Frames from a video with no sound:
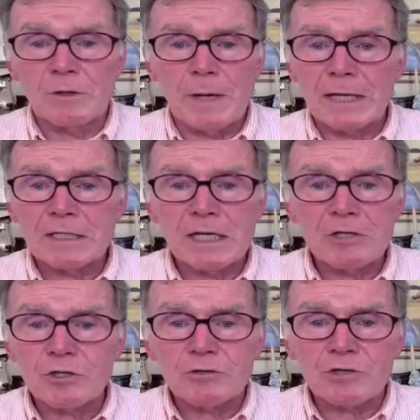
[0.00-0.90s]
You're my
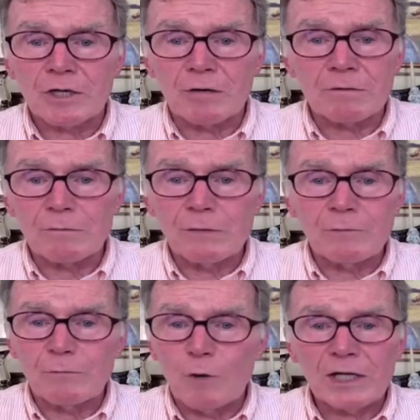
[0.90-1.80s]
teacher, Joe.
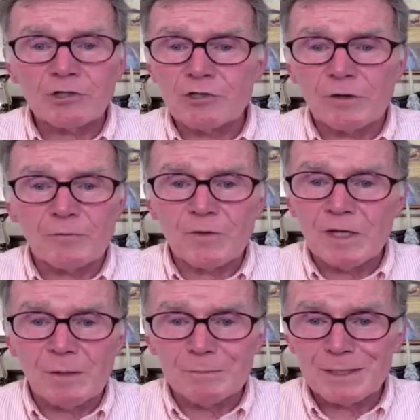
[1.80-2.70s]
We've watched your
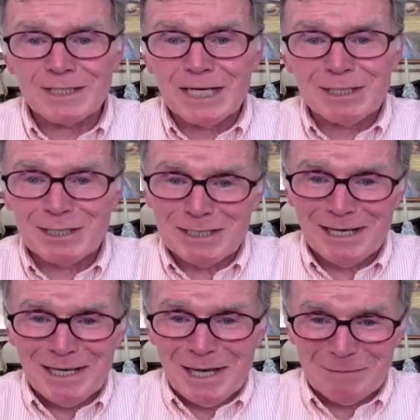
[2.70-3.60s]
film 6
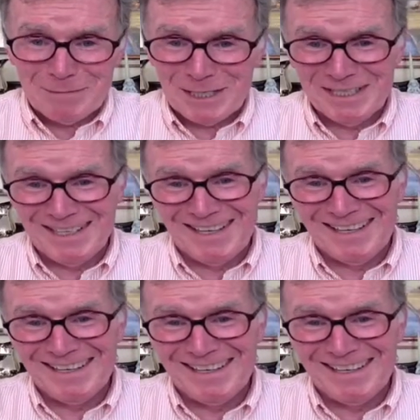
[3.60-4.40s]
times.